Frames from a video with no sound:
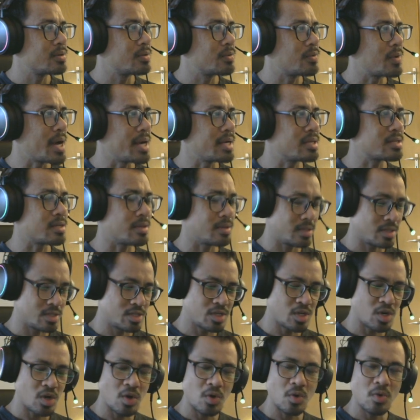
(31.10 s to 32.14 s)
Right.
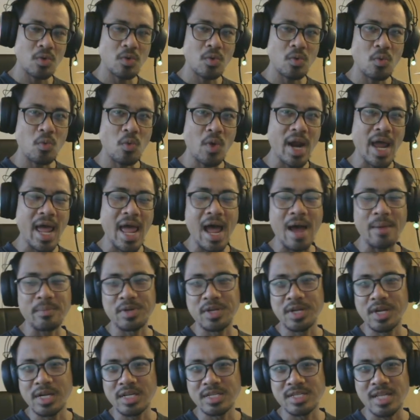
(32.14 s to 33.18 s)
So what I have
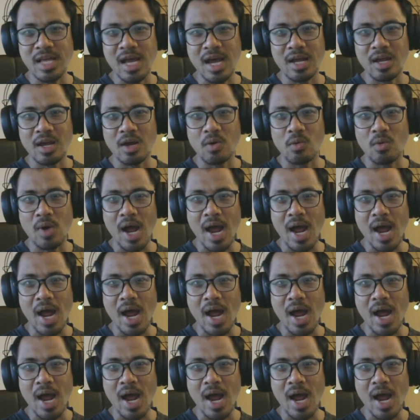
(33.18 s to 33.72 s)
here is that